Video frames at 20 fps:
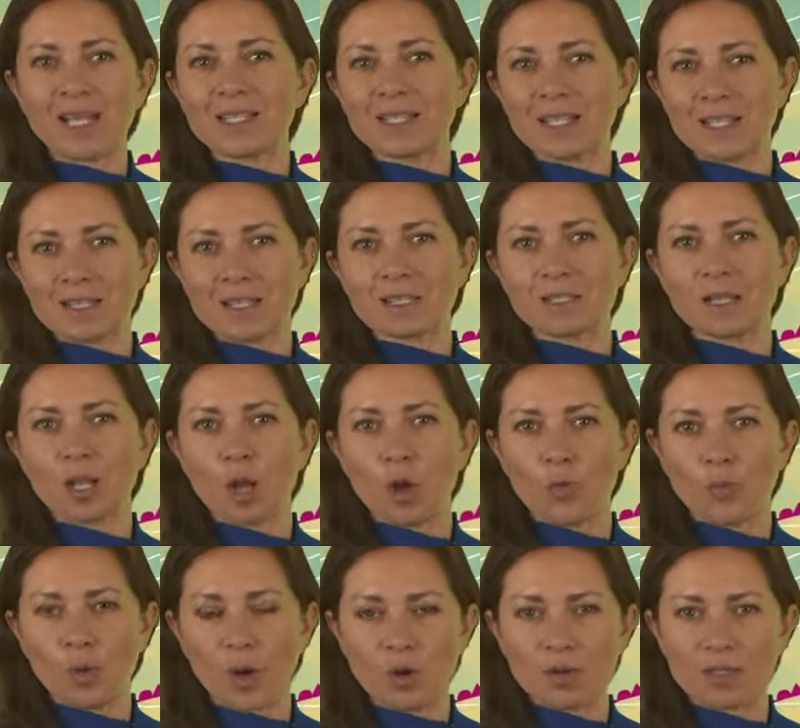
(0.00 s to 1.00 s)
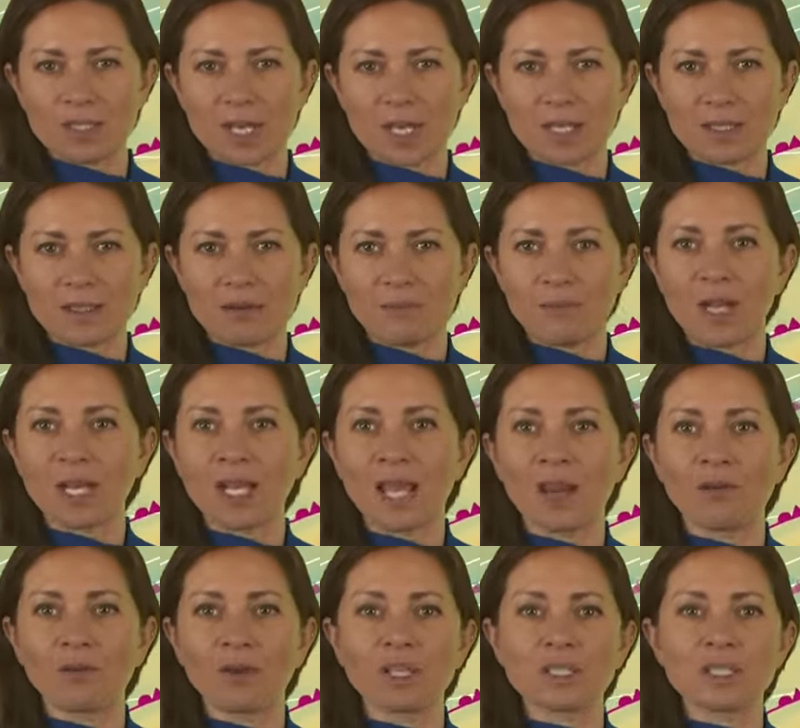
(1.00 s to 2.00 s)
It is a slow process, and many
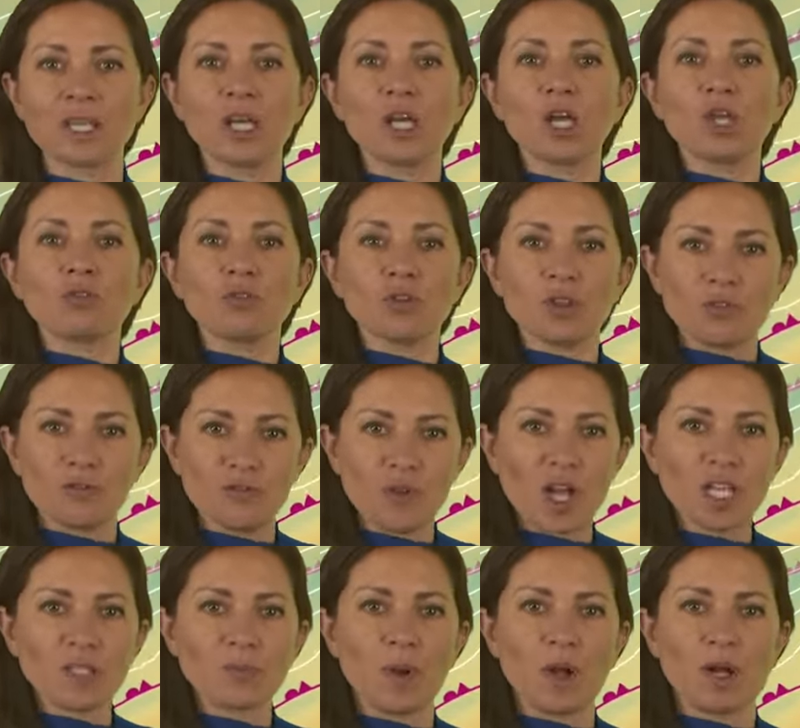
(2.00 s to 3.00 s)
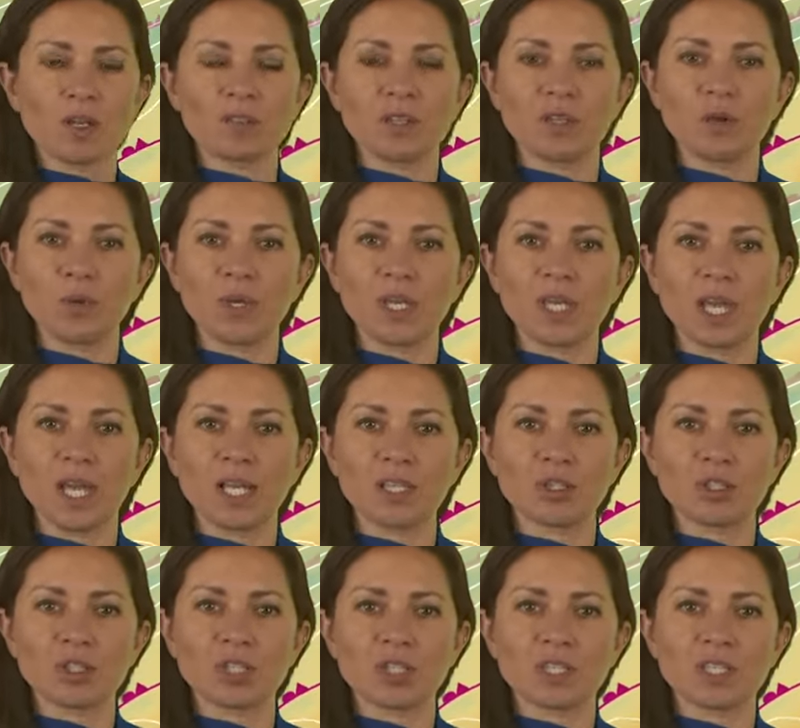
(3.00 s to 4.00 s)
areas through the first part of the
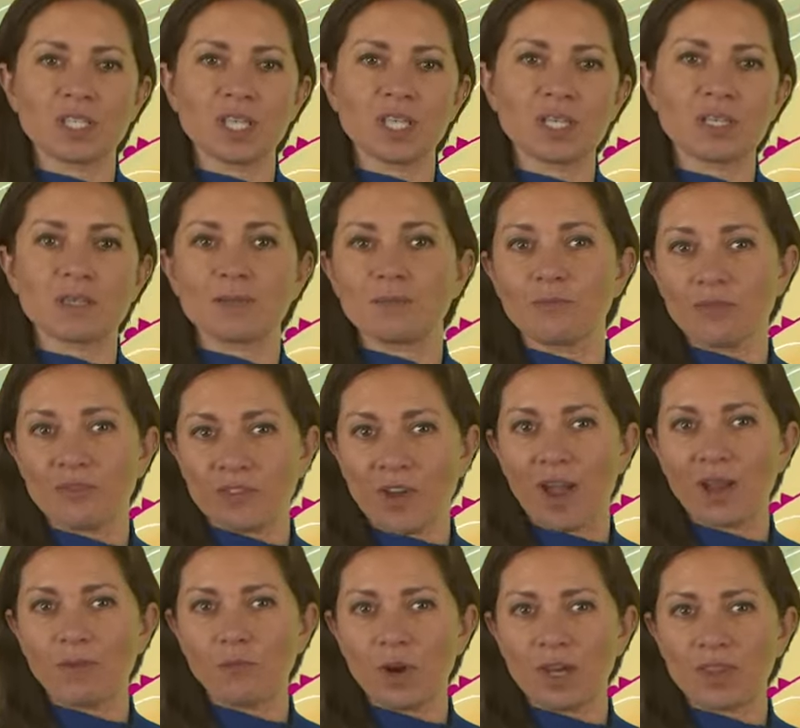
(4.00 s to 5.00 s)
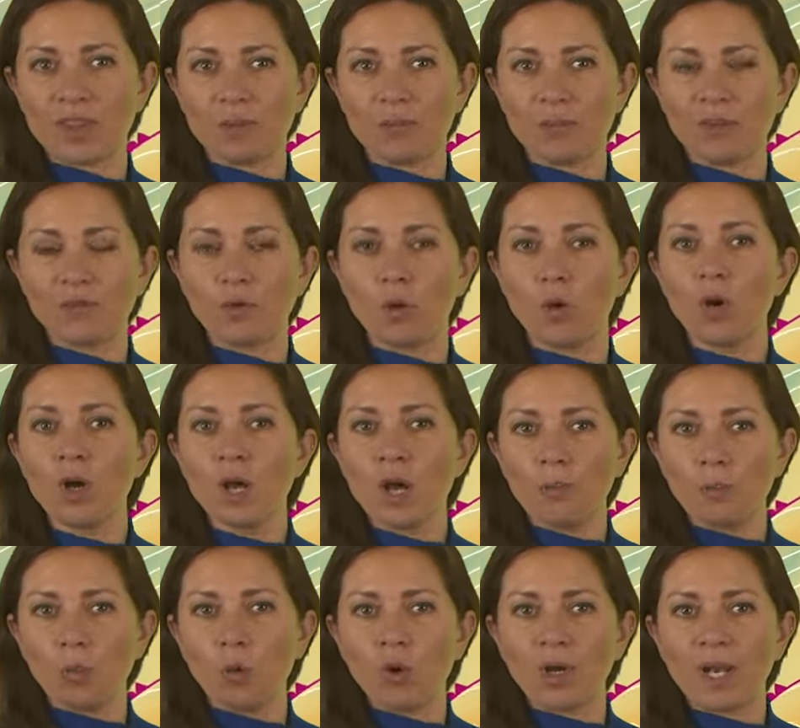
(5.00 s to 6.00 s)
weekend should see some fine weather before
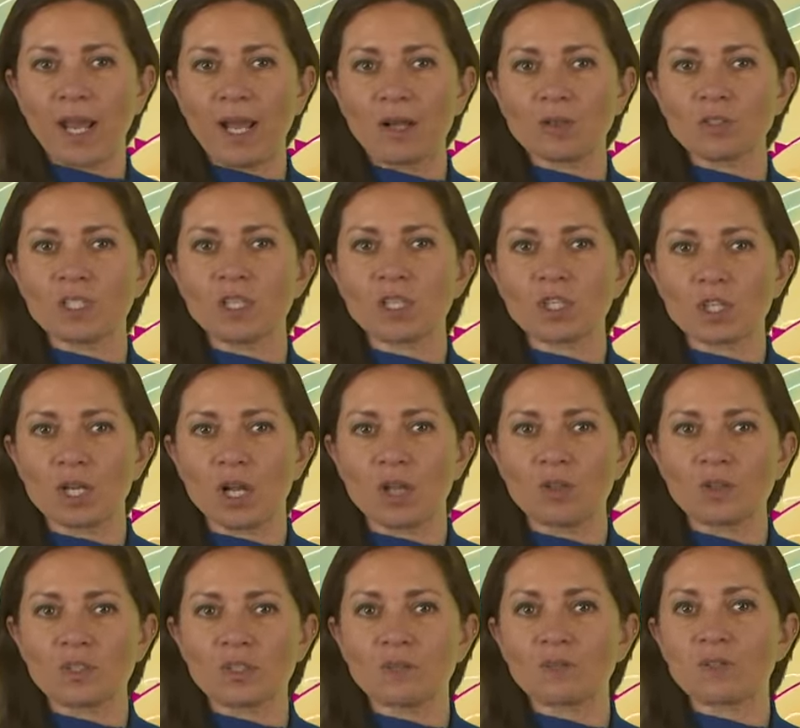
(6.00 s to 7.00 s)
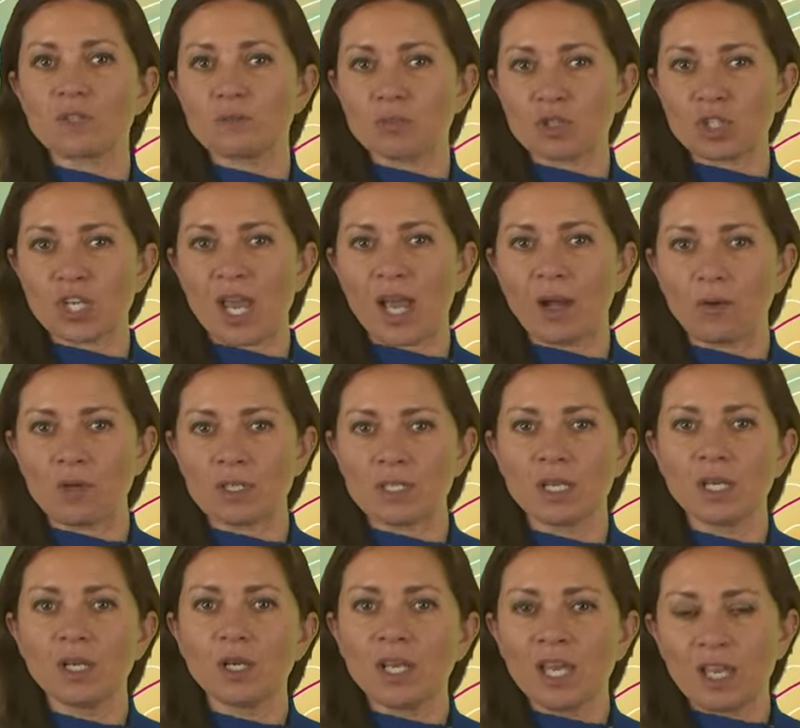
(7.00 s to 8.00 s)
more cloud and the chance of some showers,
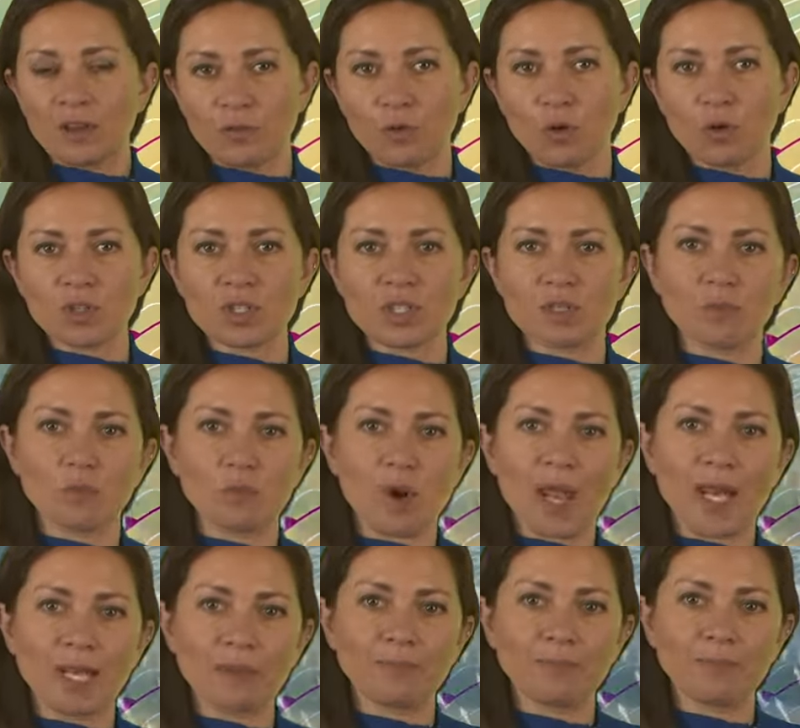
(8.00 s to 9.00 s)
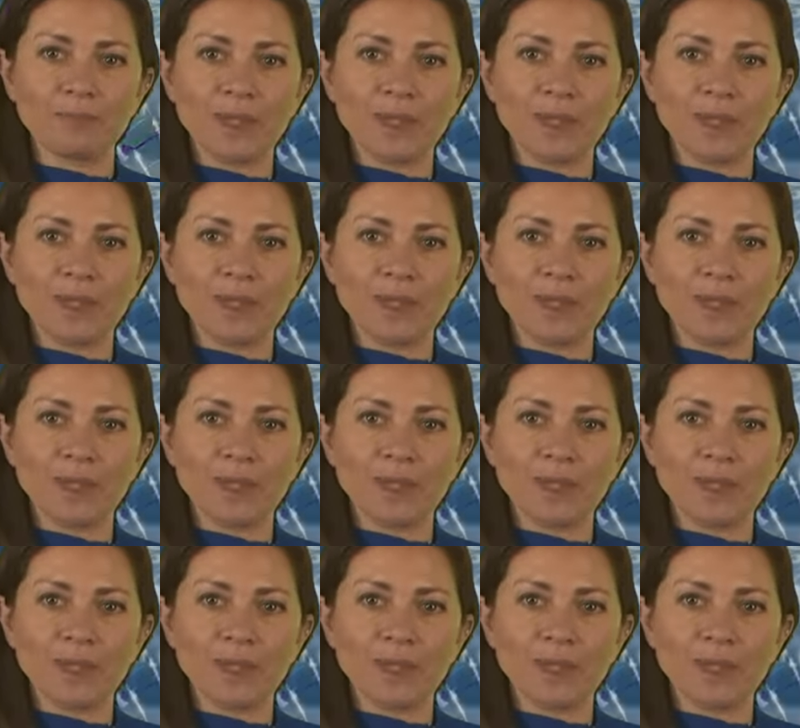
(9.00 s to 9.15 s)
if not some rain.